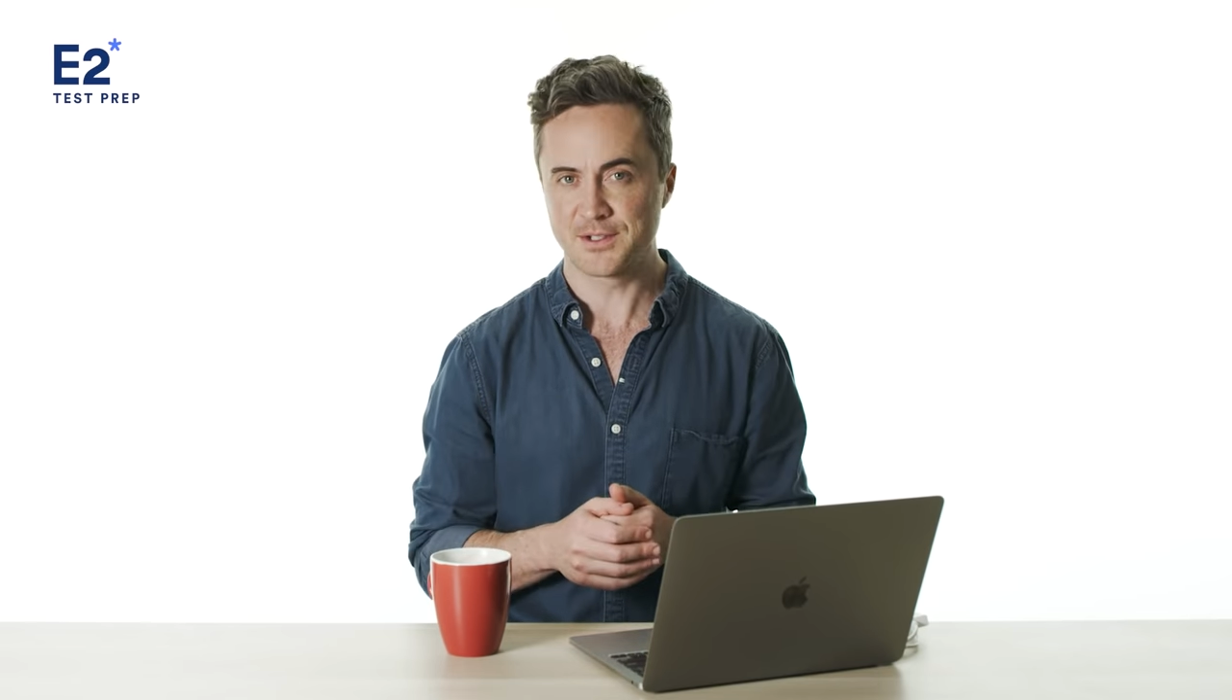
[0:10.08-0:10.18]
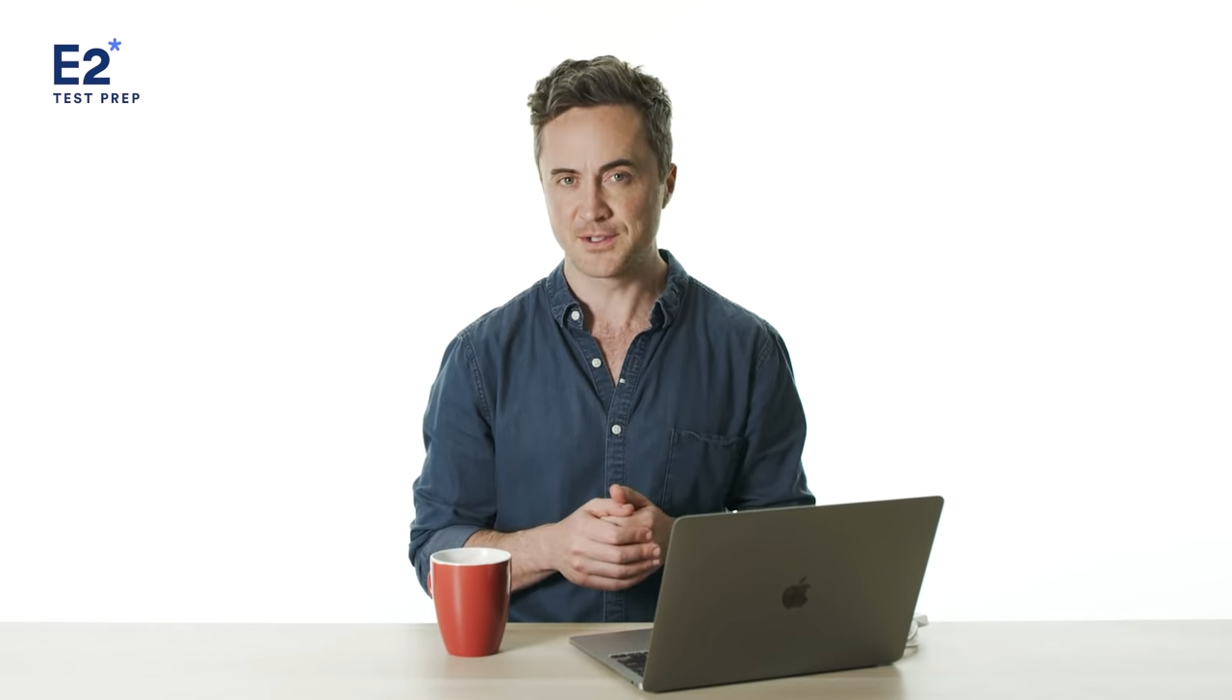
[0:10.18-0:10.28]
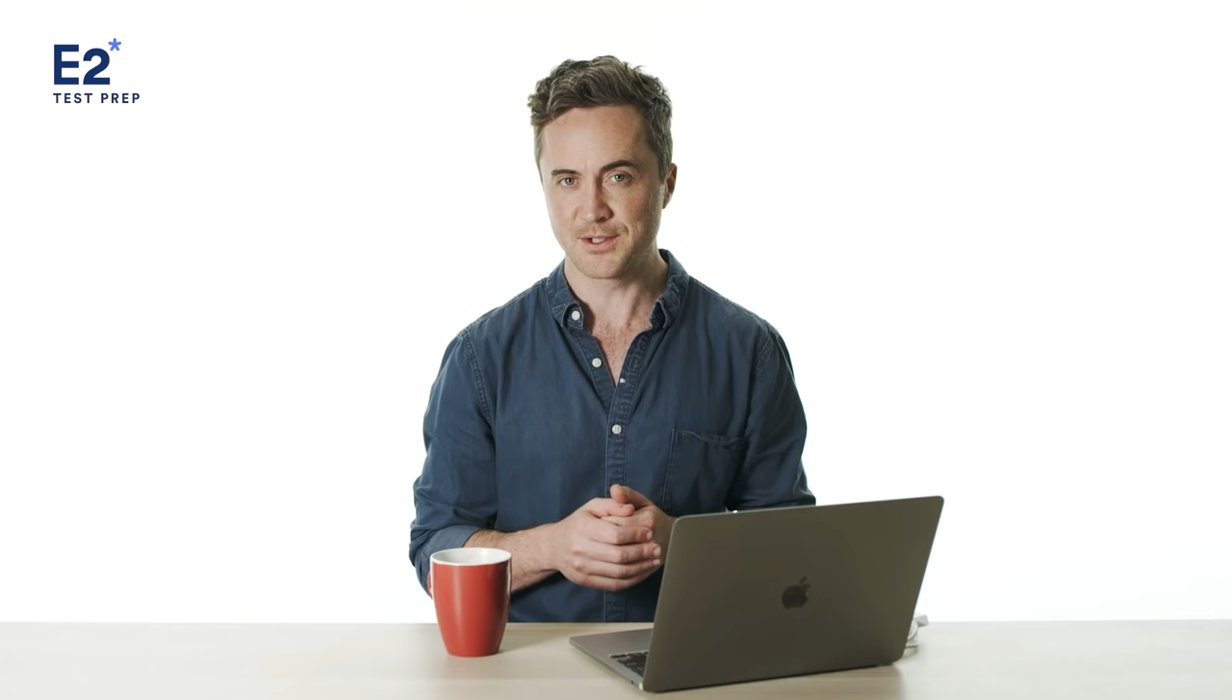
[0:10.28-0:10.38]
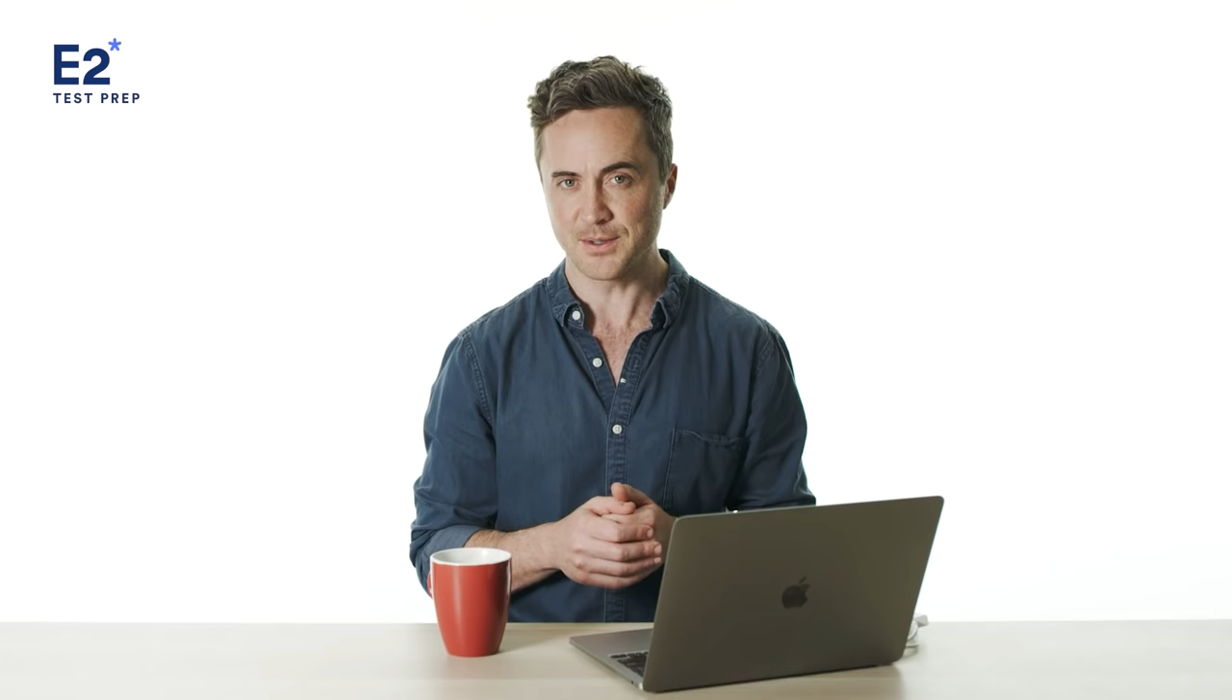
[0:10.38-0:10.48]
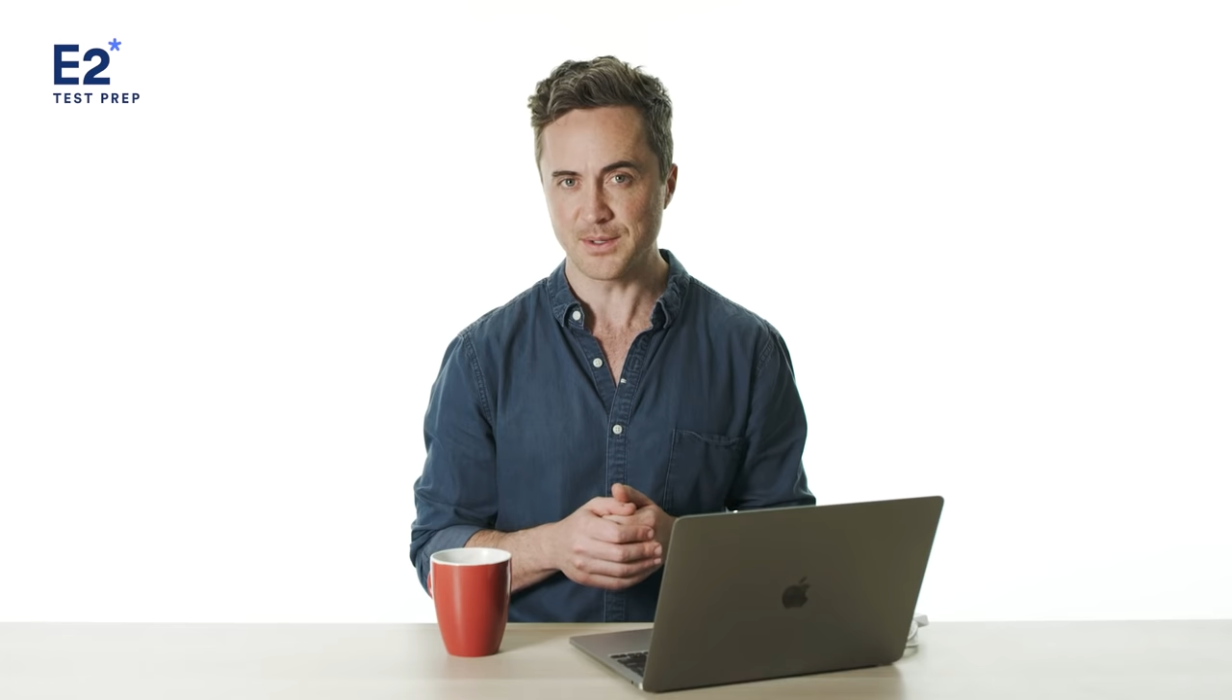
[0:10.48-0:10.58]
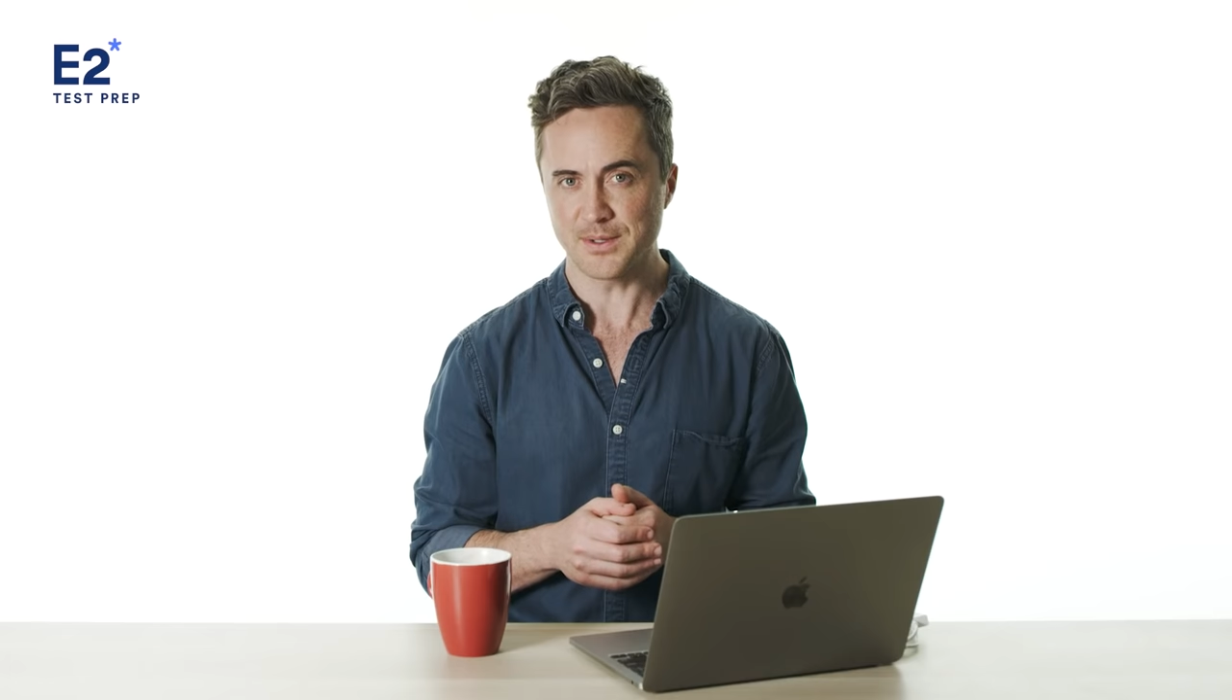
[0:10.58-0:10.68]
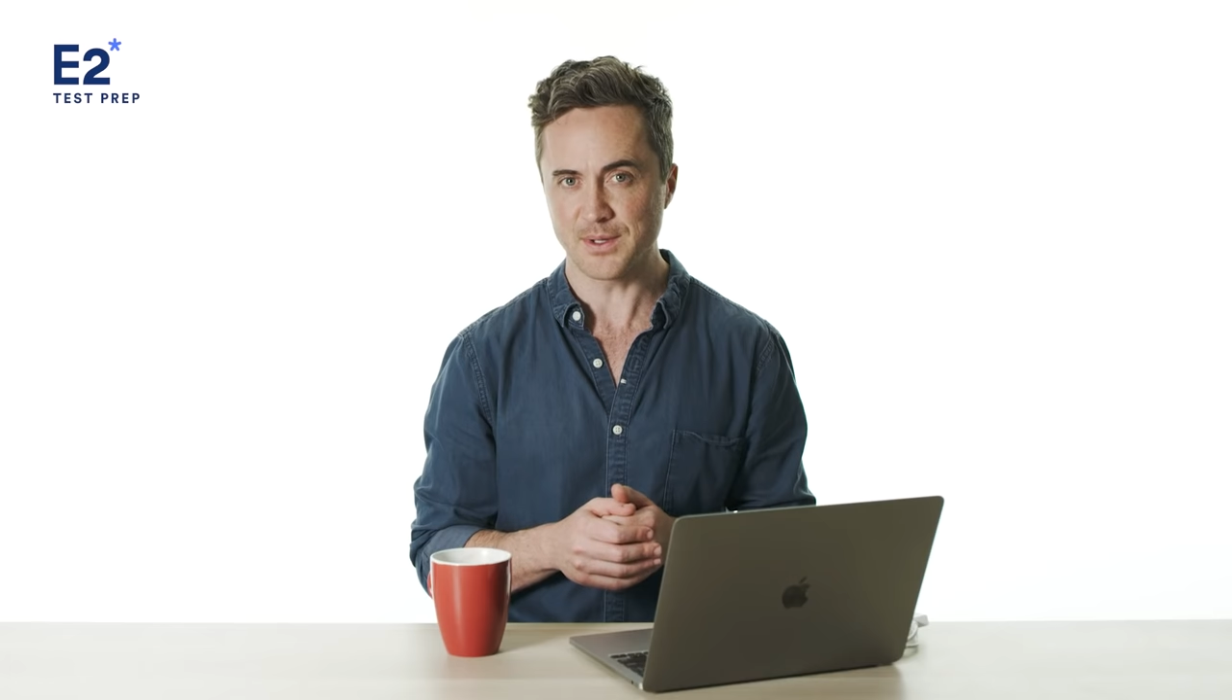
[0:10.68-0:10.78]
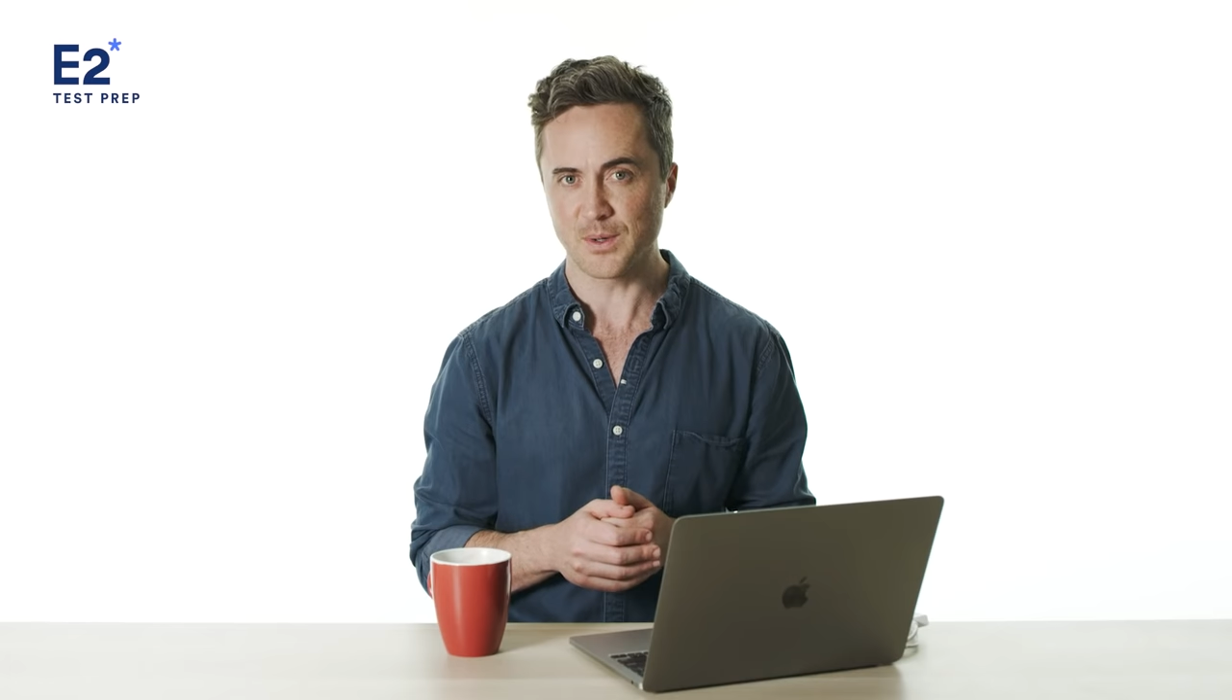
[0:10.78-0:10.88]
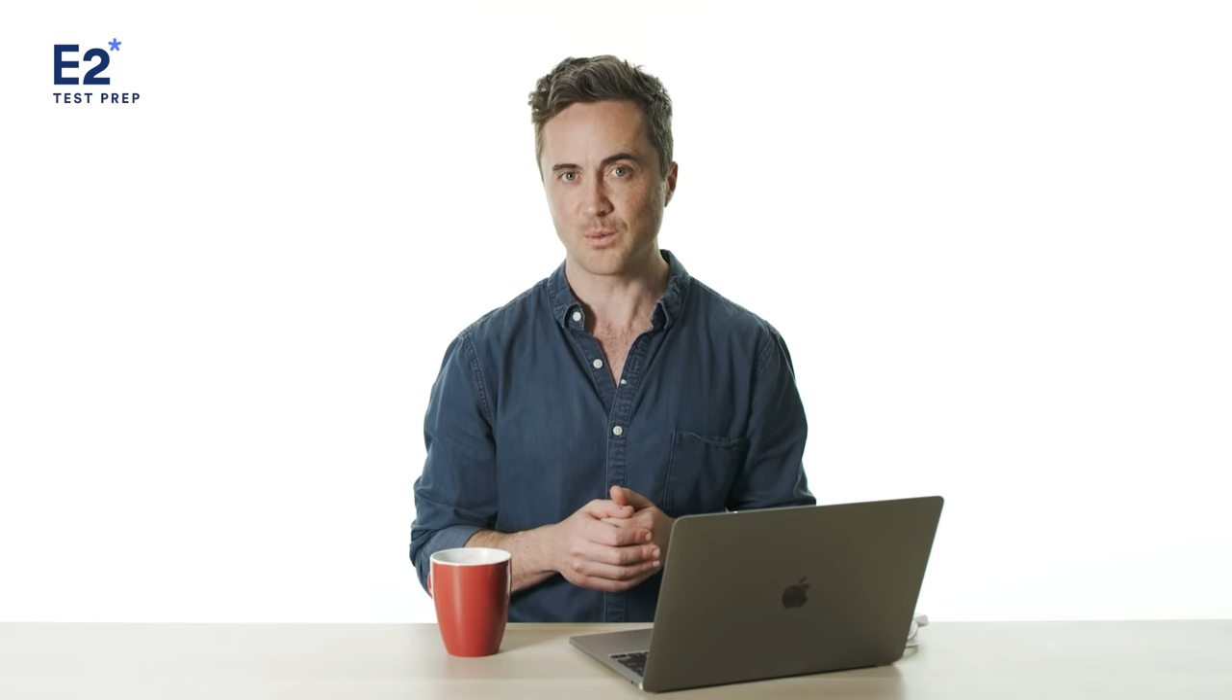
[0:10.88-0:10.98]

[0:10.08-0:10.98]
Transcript: Do you know